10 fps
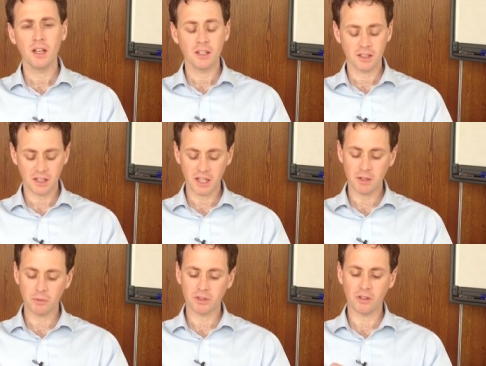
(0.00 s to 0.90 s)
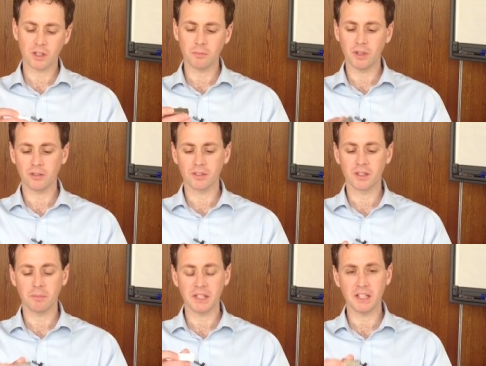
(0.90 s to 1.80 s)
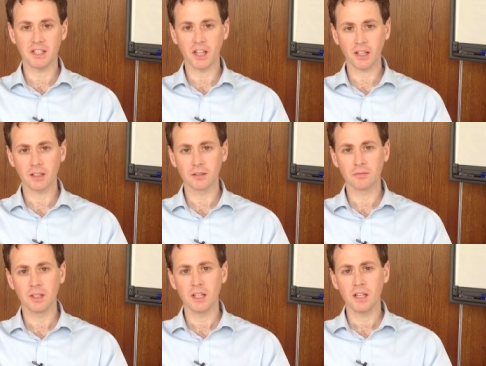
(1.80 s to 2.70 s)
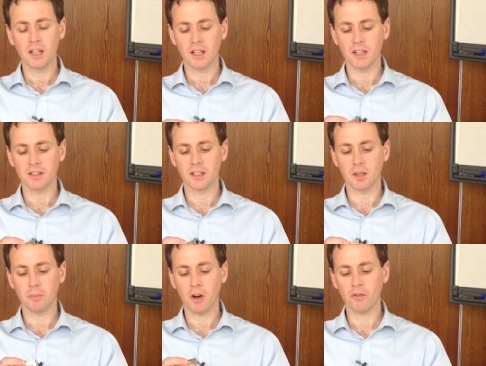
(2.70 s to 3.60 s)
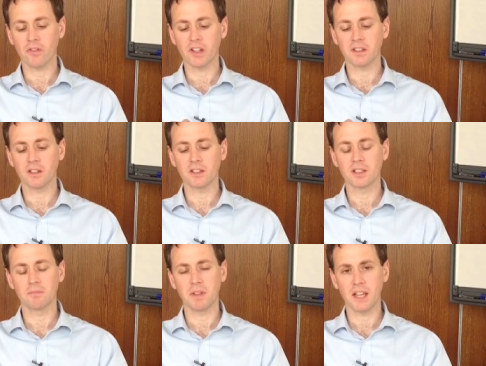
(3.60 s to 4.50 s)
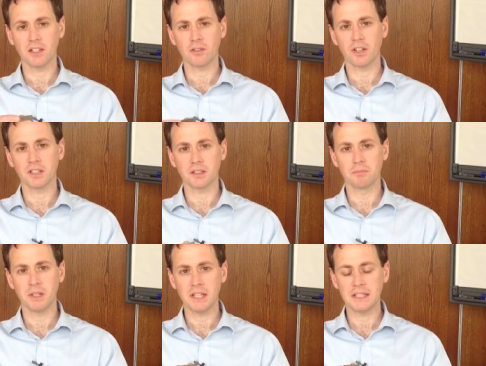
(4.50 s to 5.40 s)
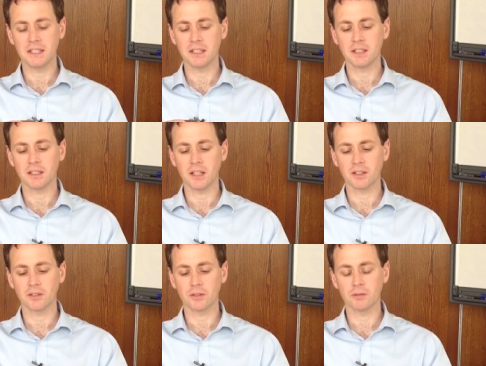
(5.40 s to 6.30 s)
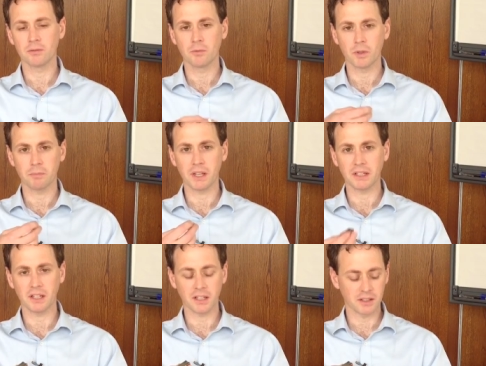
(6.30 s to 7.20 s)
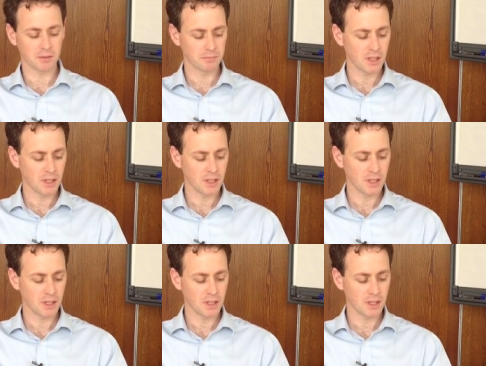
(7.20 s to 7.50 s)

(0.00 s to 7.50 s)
Today we're talking about the P D jack. It's a power over Ethernet integrated P D connector with magnetics.